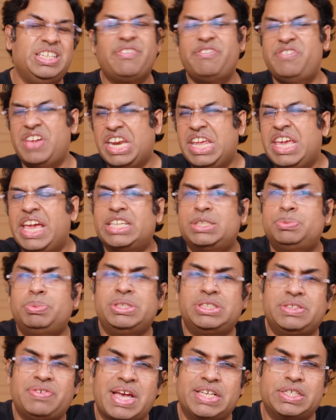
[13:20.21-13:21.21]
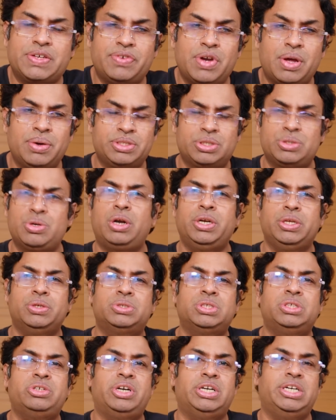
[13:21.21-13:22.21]
They are very expensive as of now. It's not
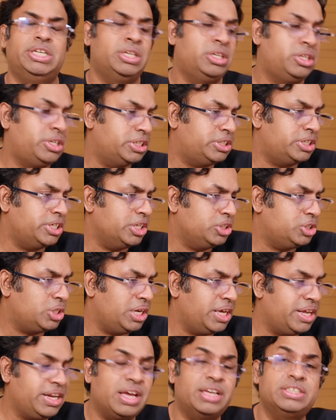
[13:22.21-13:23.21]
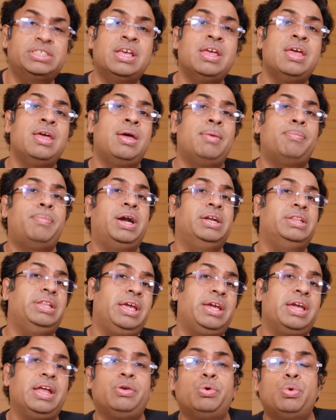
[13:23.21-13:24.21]
used in re residential areas, but
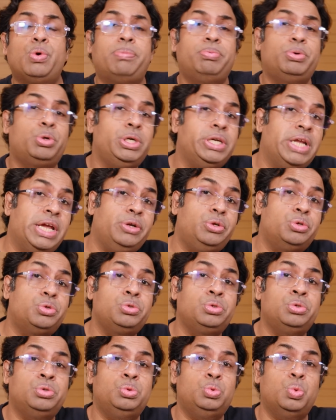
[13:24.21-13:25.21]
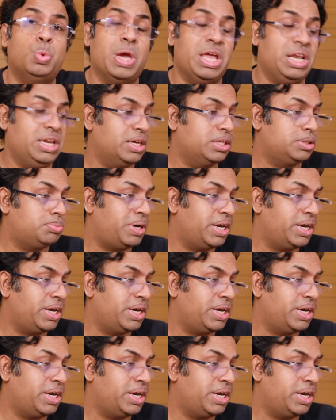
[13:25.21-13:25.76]
they can go up to 10 to 12 years.